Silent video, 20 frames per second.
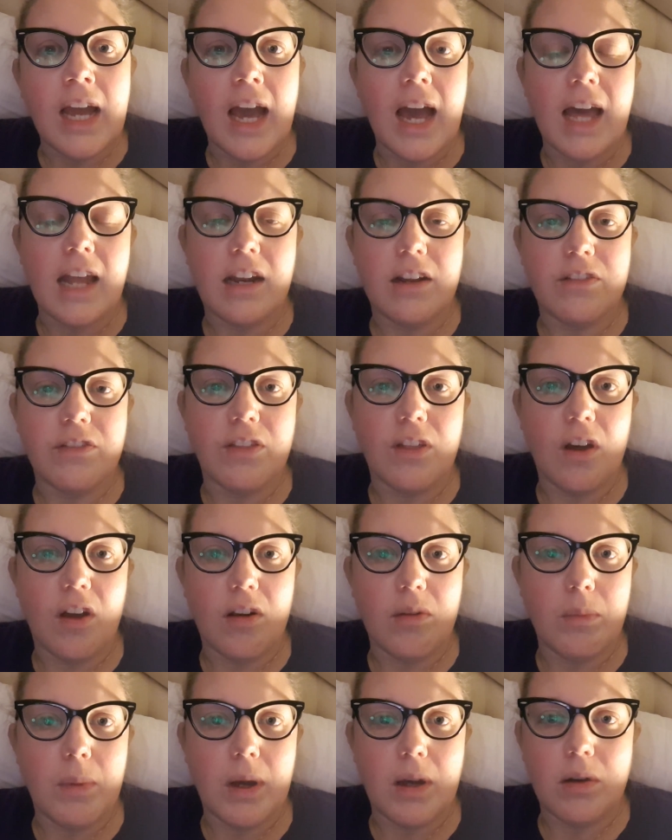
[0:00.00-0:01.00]
And I've
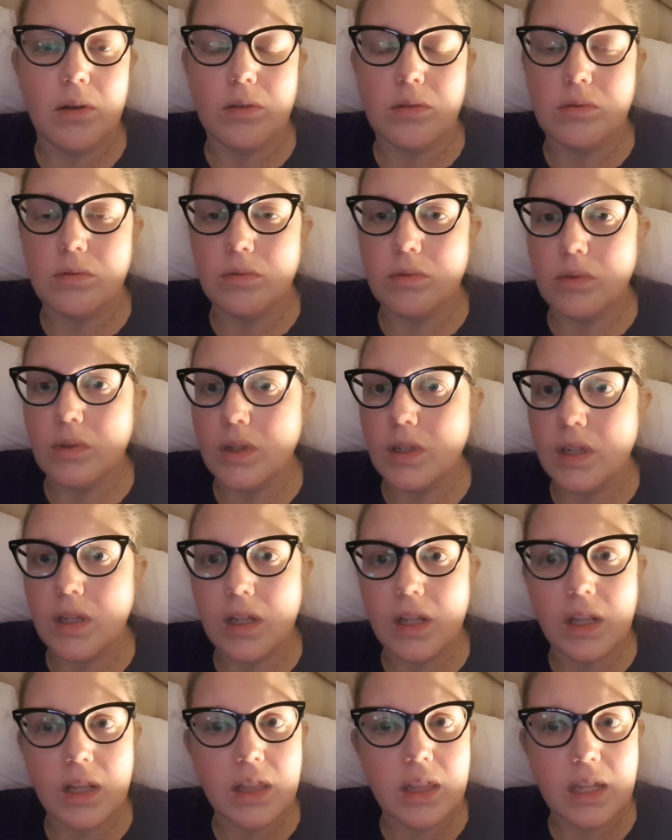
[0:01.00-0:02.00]
thought about
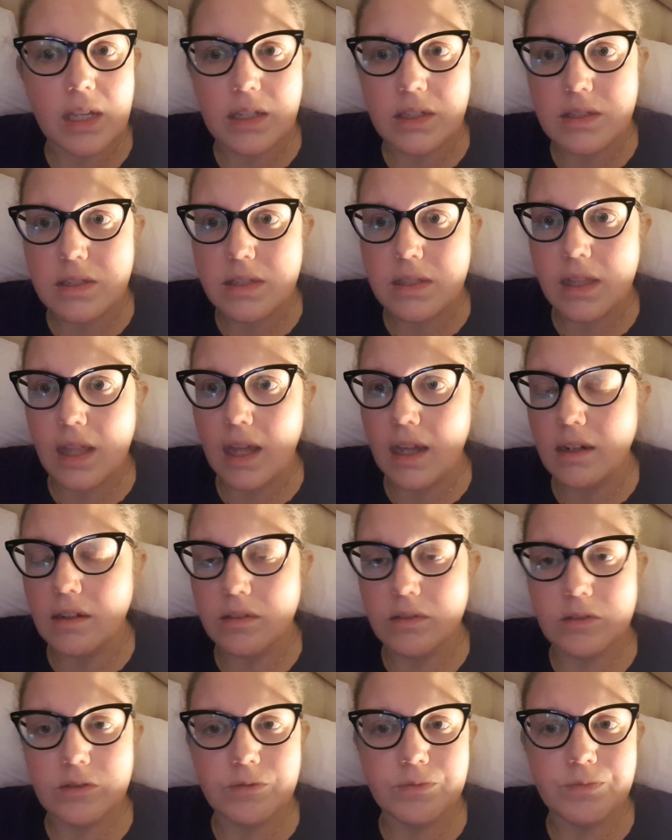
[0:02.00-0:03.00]
things that